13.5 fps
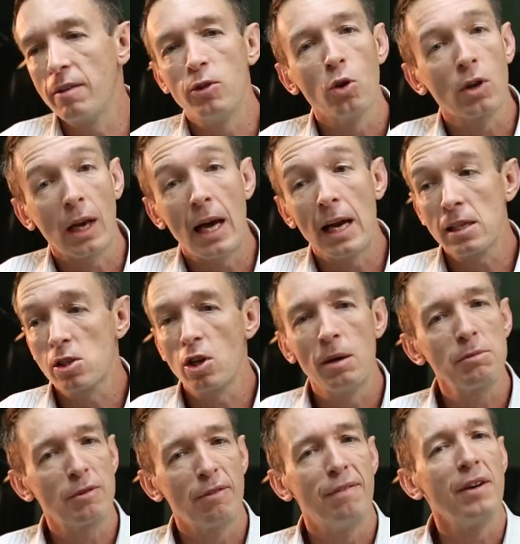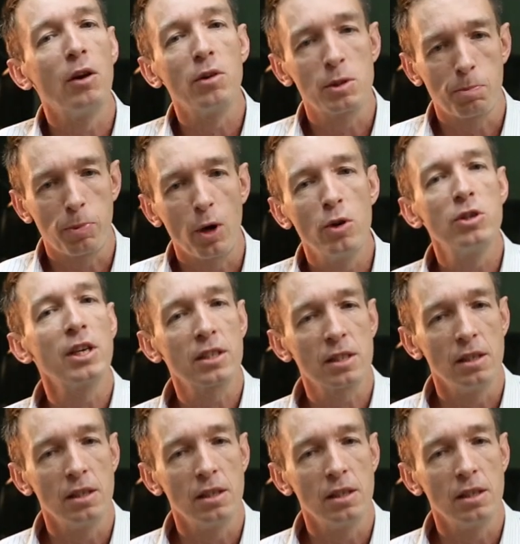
of your class times for various projects